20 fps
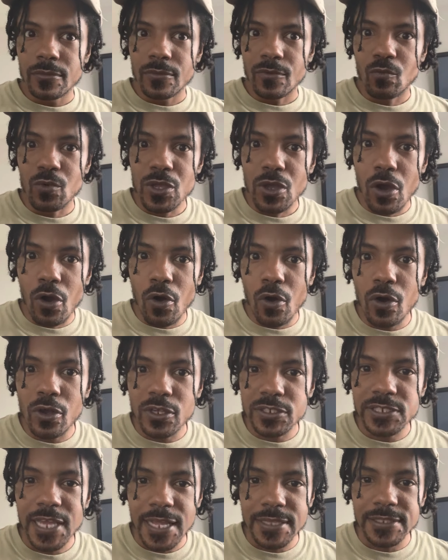We all
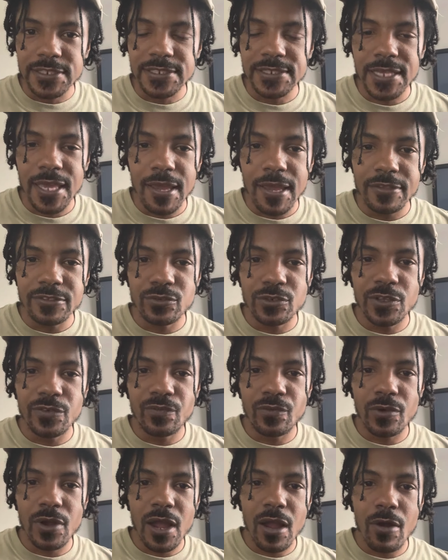got the same
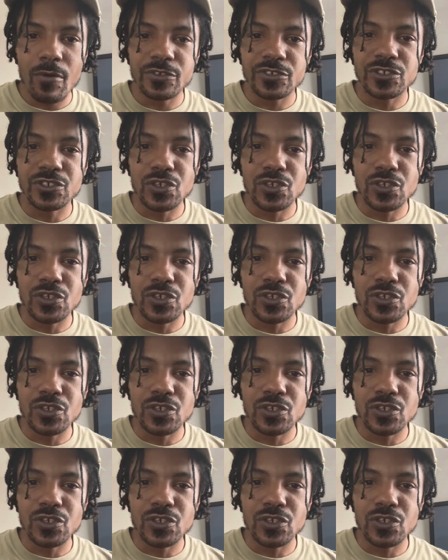24 hours.